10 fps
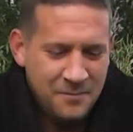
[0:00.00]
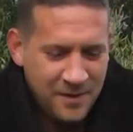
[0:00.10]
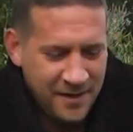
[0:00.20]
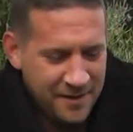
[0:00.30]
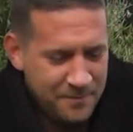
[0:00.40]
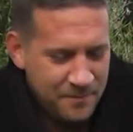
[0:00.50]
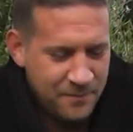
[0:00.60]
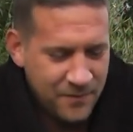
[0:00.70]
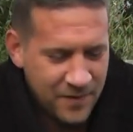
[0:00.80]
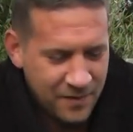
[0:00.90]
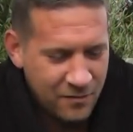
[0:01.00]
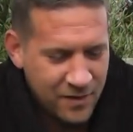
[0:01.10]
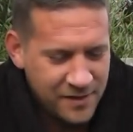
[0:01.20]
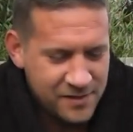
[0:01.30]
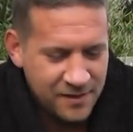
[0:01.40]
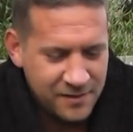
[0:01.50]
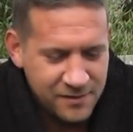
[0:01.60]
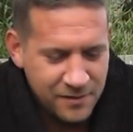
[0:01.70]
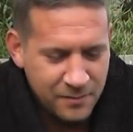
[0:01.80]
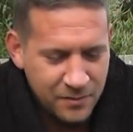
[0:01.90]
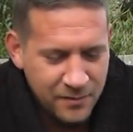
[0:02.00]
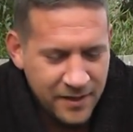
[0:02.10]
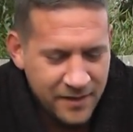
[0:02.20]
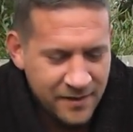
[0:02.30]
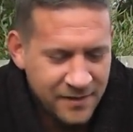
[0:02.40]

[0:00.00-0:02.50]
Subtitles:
But yeah, great start to the morning.